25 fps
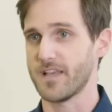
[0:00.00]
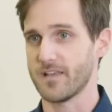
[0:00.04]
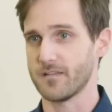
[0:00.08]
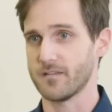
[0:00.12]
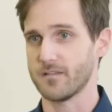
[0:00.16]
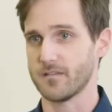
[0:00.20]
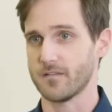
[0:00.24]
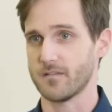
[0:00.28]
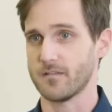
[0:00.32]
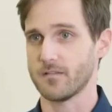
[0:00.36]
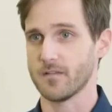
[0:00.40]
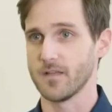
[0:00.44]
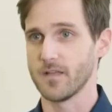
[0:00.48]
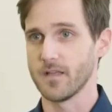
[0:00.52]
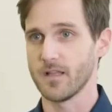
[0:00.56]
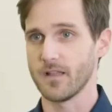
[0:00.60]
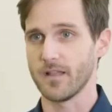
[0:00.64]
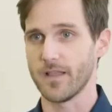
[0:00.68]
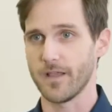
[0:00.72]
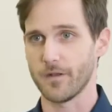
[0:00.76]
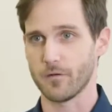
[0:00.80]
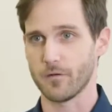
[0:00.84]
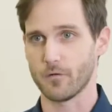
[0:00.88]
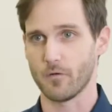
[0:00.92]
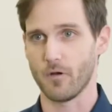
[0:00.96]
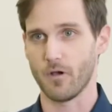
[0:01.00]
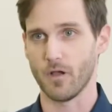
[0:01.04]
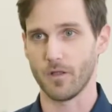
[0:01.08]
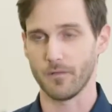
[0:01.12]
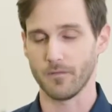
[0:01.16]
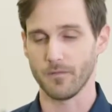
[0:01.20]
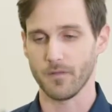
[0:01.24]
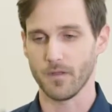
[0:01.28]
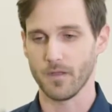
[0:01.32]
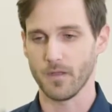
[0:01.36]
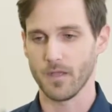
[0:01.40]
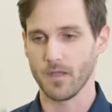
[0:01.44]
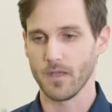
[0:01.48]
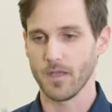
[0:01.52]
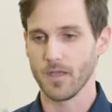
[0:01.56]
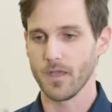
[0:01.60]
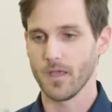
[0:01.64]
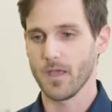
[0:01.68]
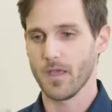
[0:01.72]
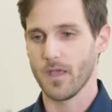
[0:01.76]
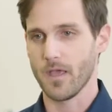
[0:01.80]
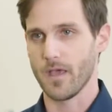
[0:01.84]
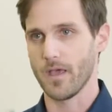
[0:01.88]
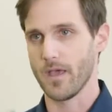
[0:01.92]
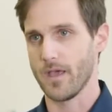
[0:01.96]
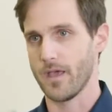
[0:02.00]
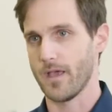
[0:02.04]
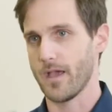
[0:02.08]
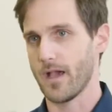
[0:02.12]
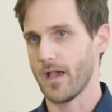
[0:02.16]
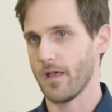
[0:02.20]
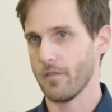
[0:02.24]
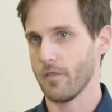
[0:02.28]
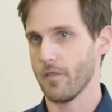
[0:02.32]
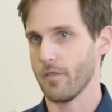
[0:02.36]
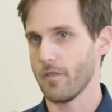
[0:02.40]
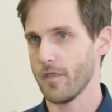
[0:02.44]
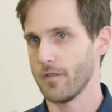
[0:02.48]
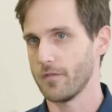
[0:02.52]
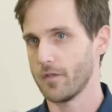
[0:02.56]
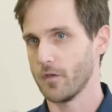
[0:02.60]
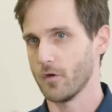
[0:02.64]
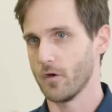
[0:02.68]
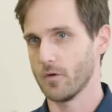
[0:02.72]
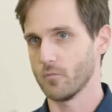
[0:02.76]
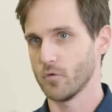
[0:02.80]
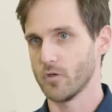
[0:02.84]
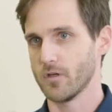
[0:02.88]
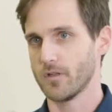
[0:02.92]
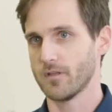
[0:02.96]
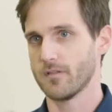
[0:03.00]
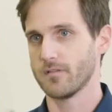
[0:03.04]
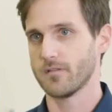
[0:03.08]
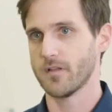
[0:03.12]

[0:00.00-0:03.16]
tests later on. Other than the homework